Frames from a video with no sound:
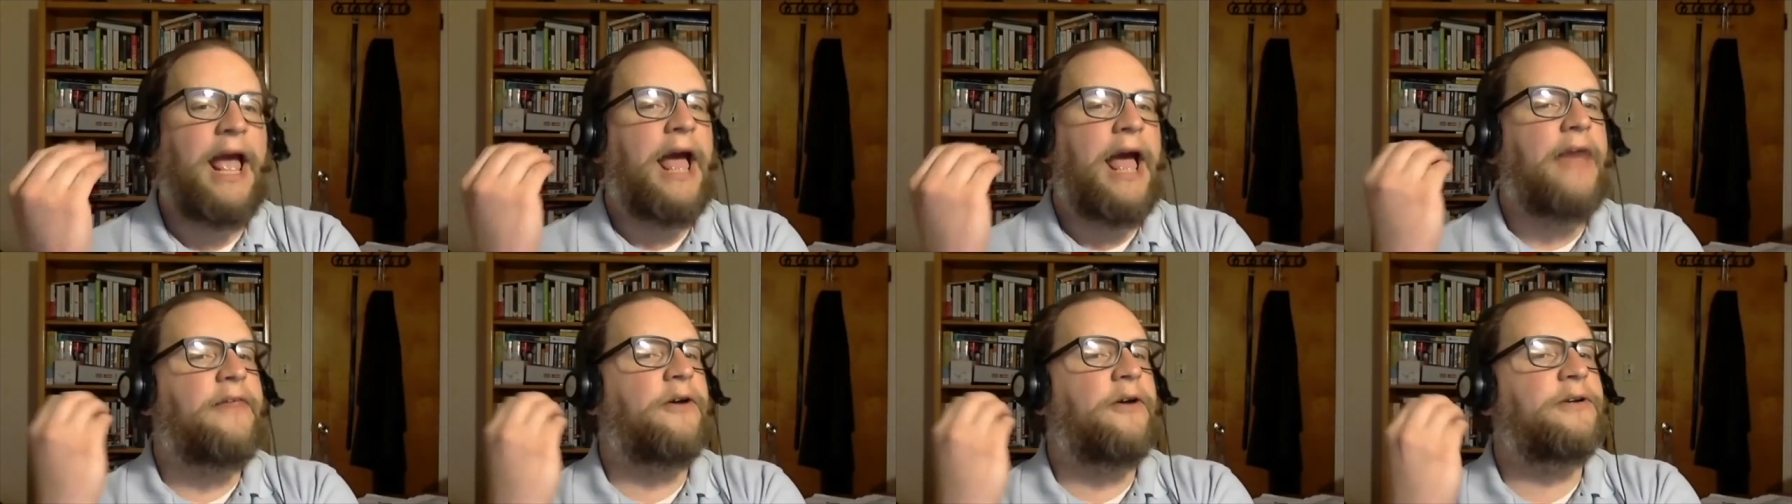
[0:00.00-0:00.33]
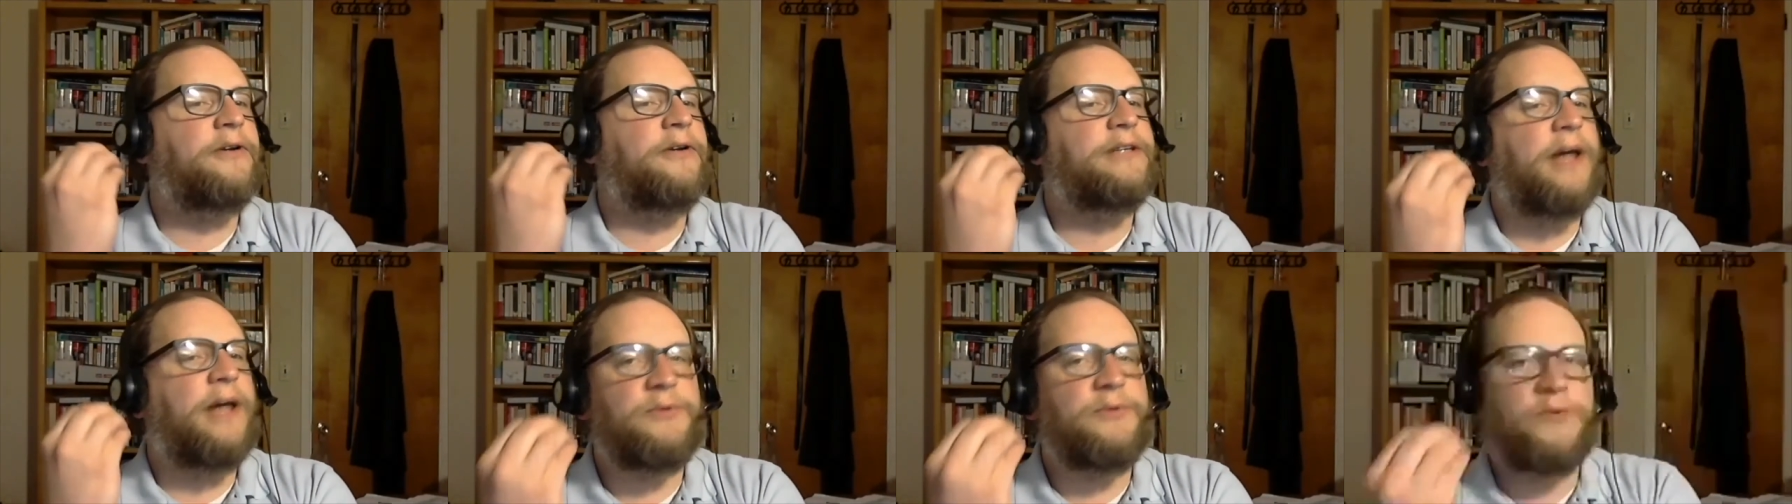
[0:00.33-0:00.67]
There are
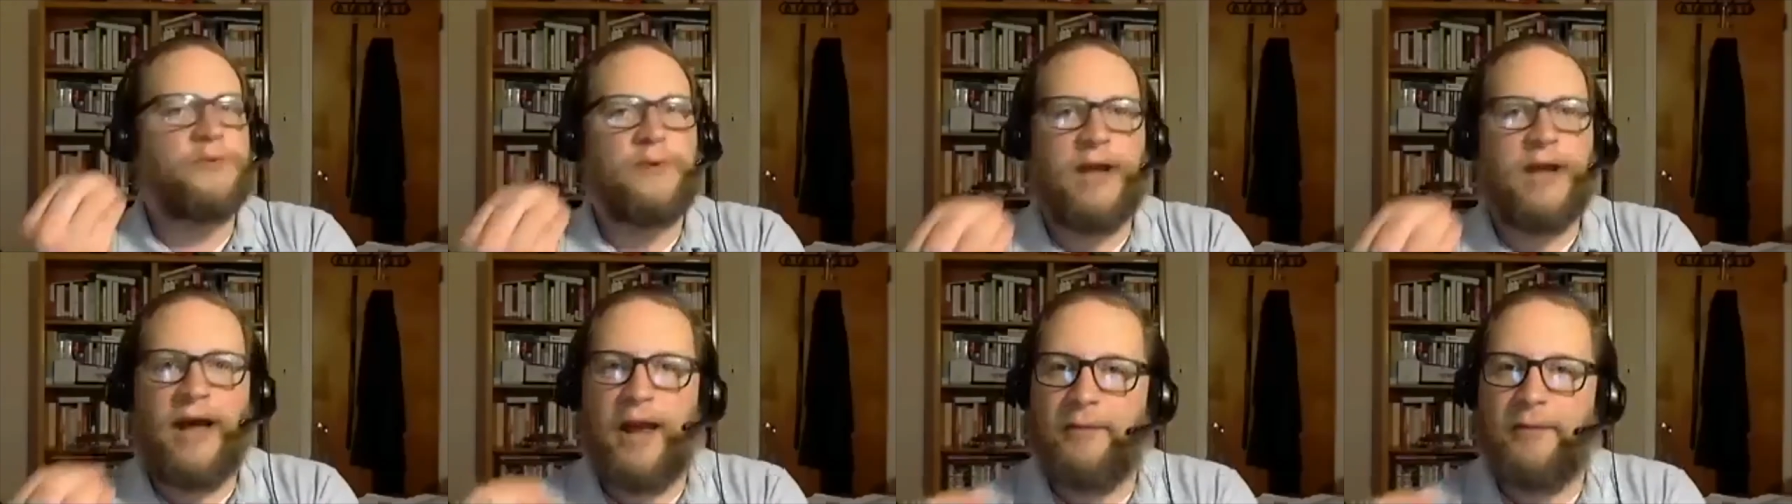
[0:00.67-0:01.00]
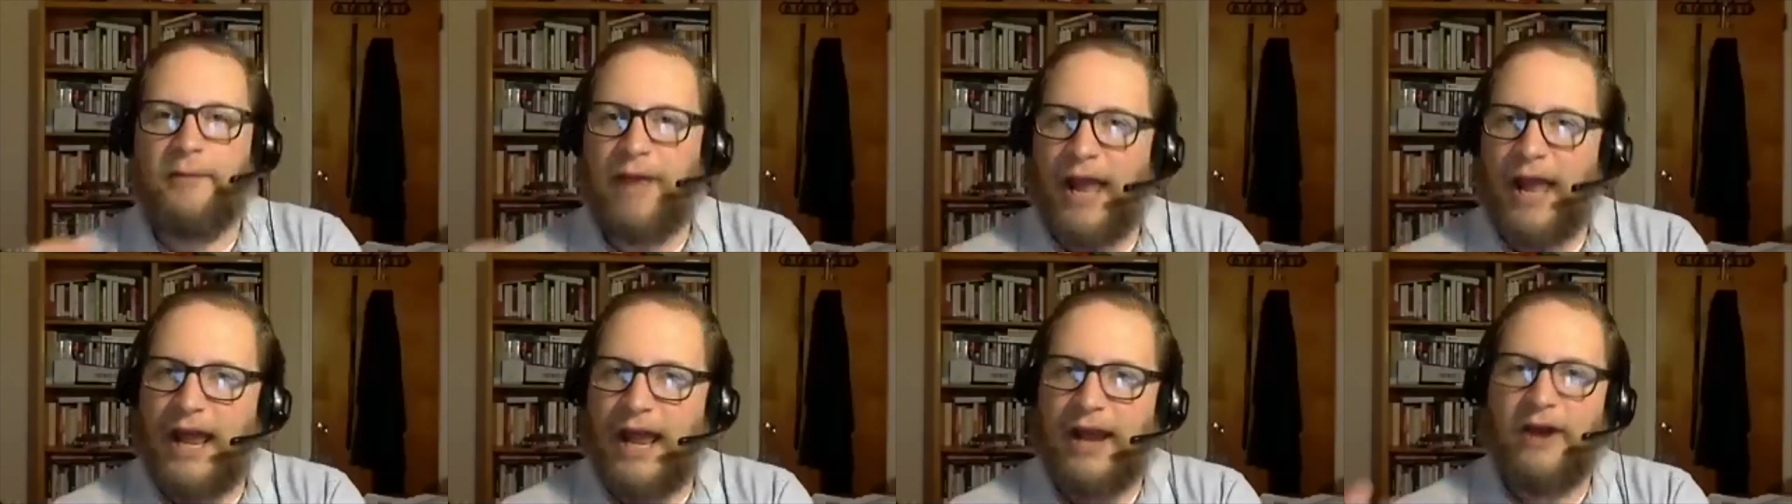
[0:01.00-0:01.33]
times when I'm
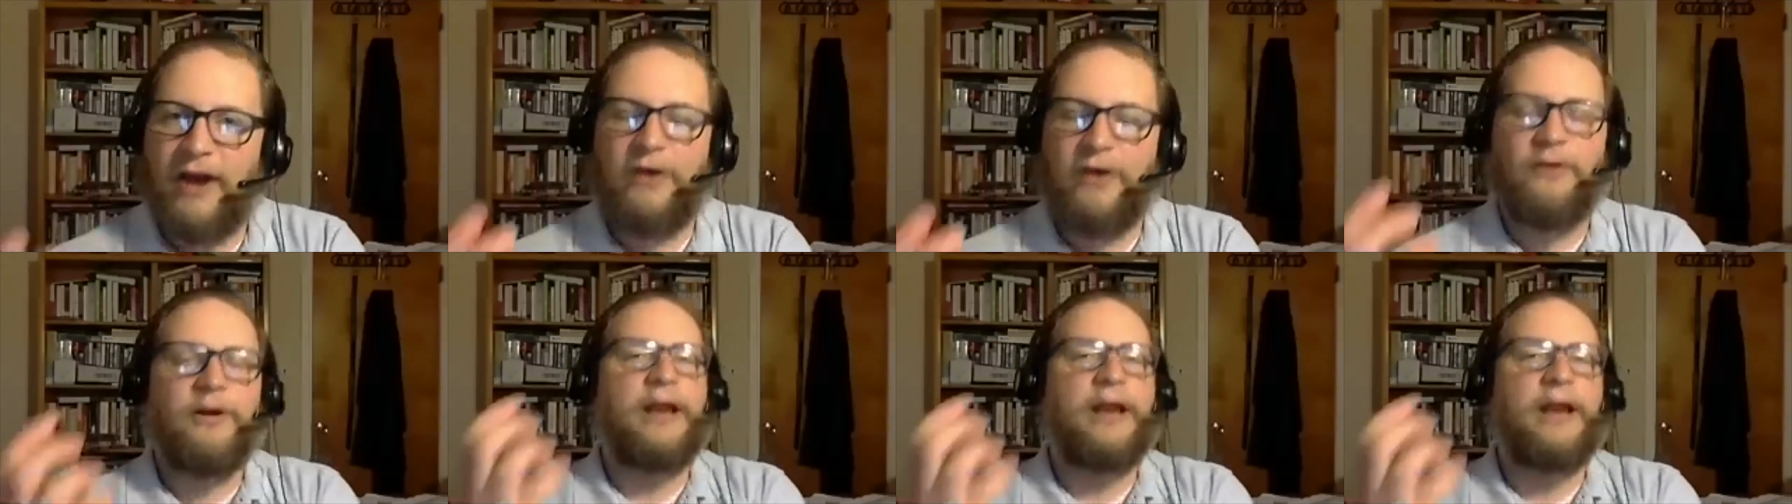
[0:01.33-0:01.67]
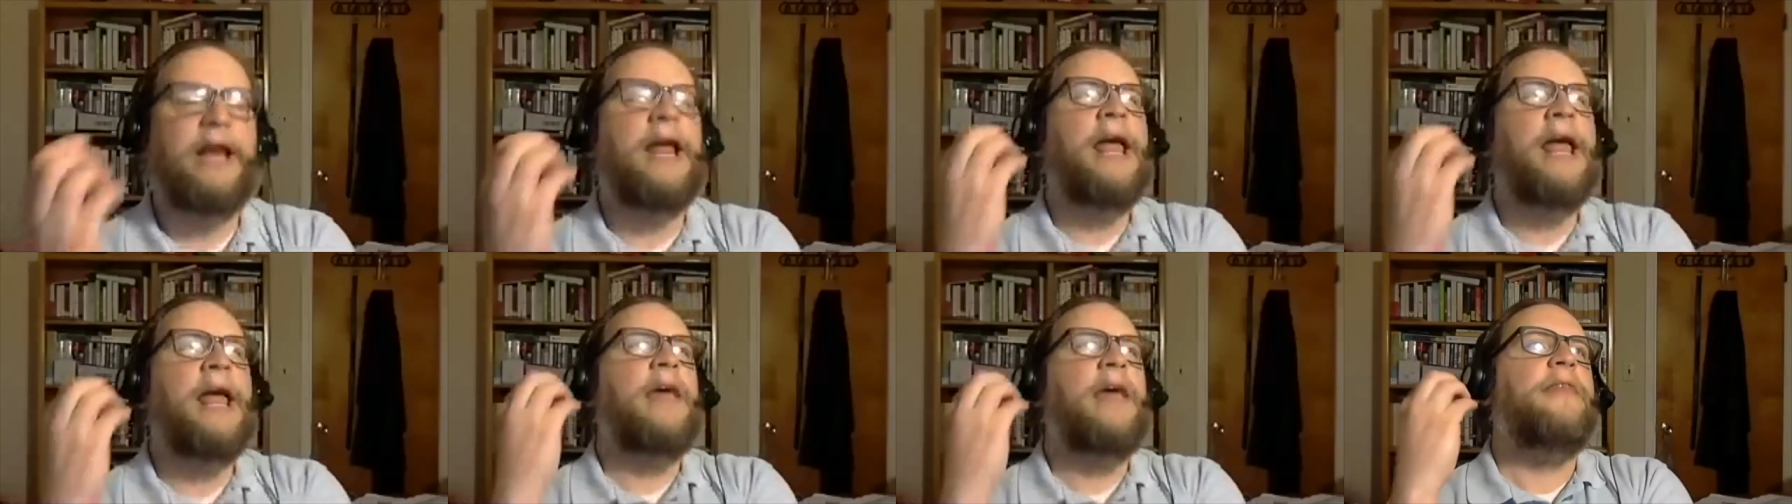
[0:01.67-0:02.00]
angry.